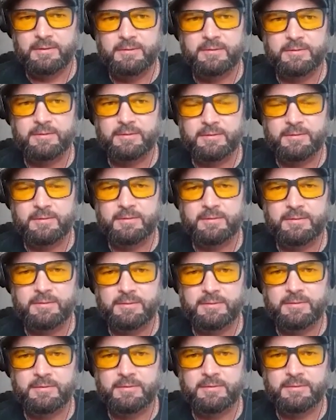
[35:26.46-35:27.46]

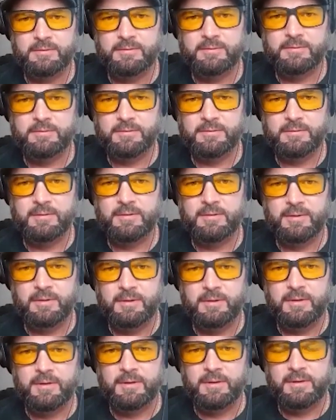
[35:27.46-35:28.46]

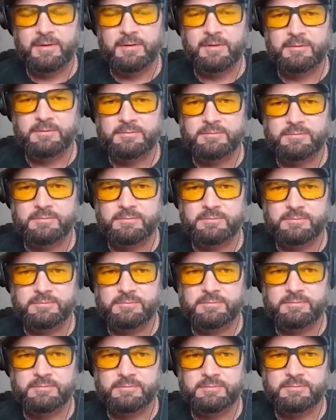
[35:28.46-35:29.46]

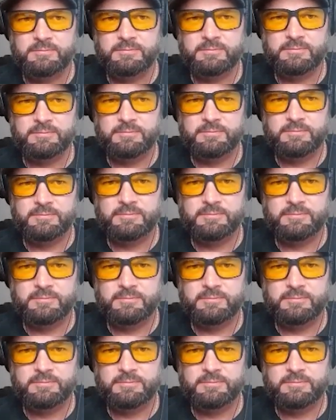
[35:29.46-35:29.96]
The person shown says nothing.